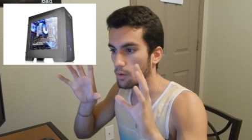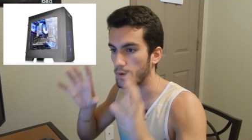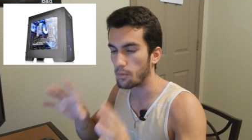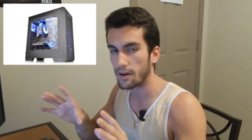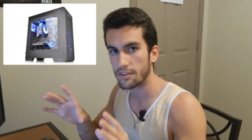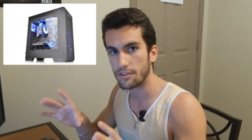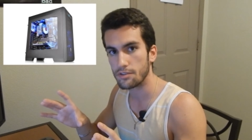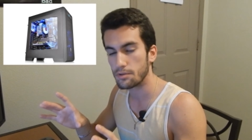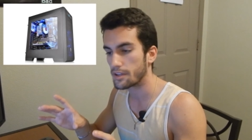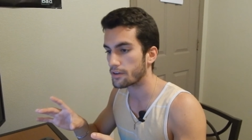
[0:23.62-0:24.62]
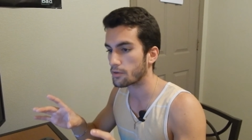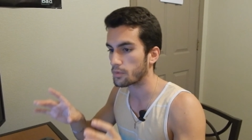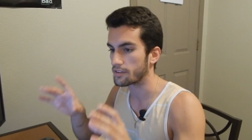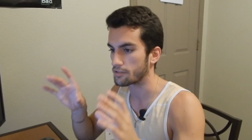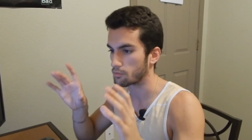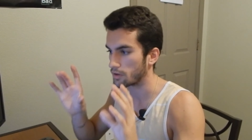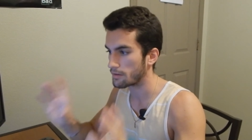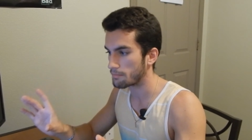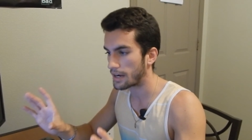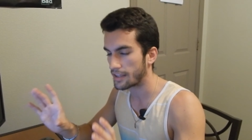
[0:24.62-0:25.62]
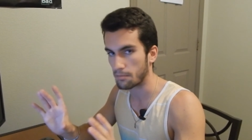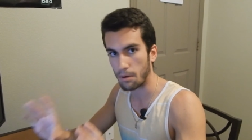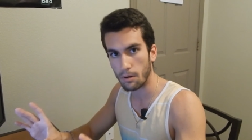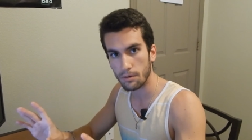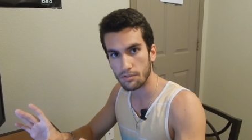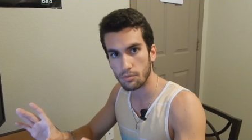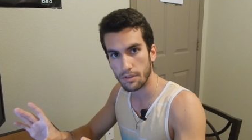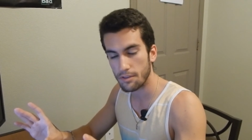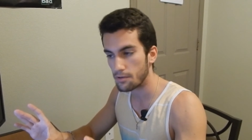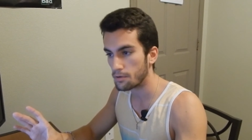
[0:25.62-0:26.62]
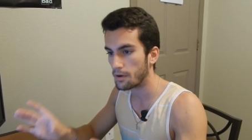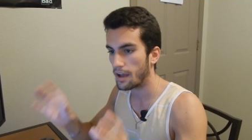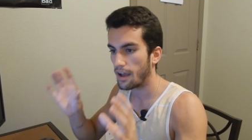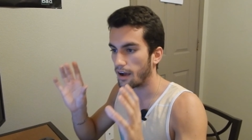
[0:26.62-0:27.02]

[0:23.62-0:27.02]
What we wanted to do here was run by the parts with you.